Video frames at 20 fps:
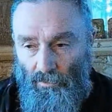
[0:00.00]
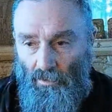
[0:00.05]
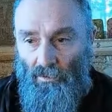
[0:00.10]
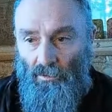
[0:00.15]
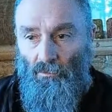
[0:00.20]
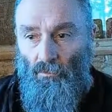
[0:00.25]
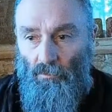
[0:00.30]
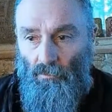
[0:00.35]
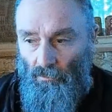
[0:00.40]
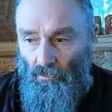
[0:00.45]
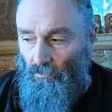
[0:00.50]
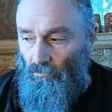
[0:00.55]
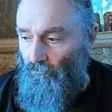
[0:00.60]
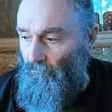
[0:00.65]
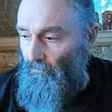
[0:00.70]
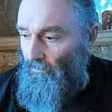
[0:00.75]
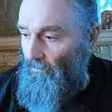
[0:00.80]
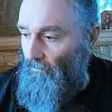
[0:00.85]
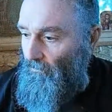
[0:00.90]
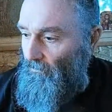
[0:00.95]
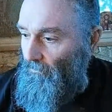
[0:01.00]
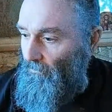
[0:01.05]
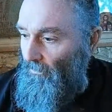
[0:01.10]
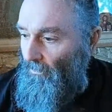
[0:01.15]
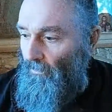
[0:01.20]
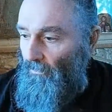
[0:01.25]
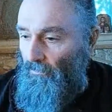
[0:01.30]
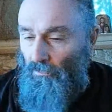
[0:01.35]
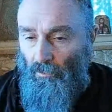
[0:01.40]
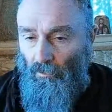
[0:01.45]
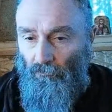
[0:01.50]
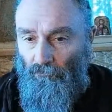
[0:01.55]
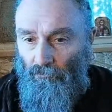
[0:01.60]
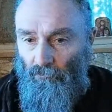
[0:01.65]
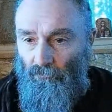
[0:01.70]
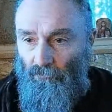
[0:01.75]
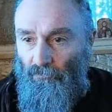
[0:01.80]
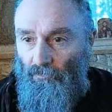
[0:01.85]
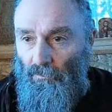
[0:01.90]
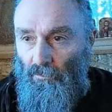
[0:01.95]
in order to feel,
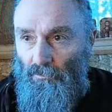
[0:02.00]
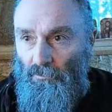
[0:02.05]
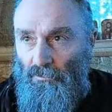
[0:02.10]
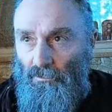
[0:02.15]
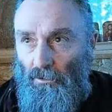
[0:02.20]
fulfilled.